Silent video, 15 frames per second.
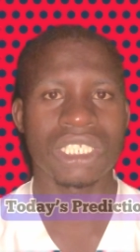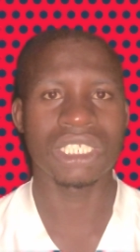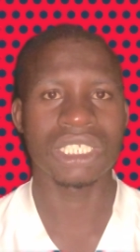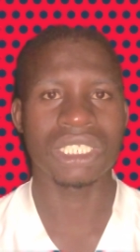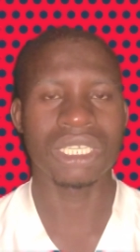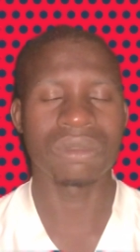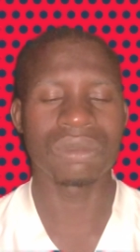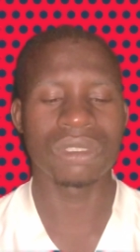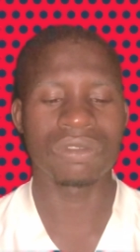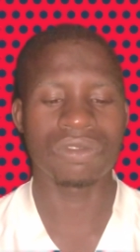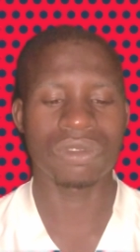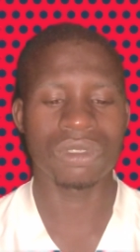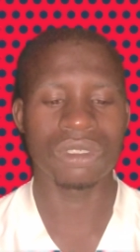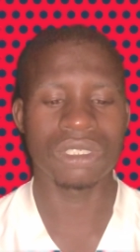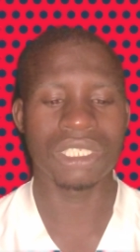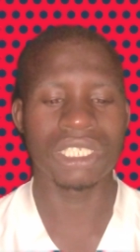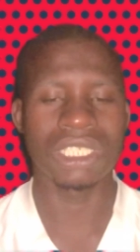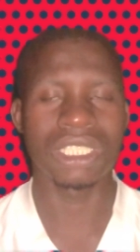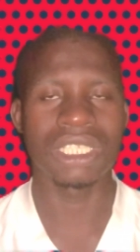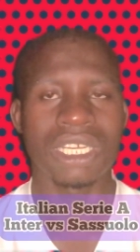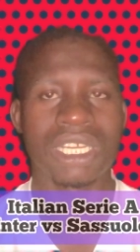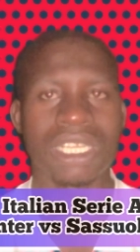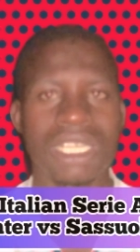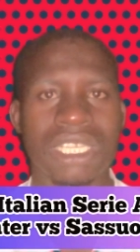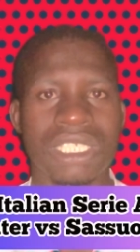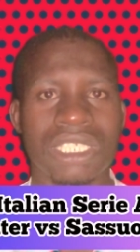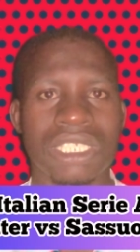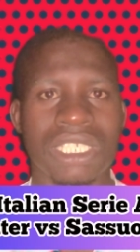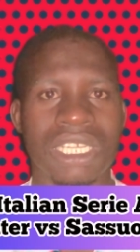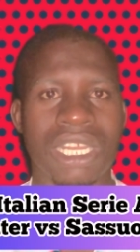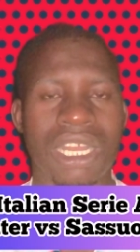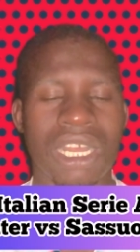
is coming from Italia Serie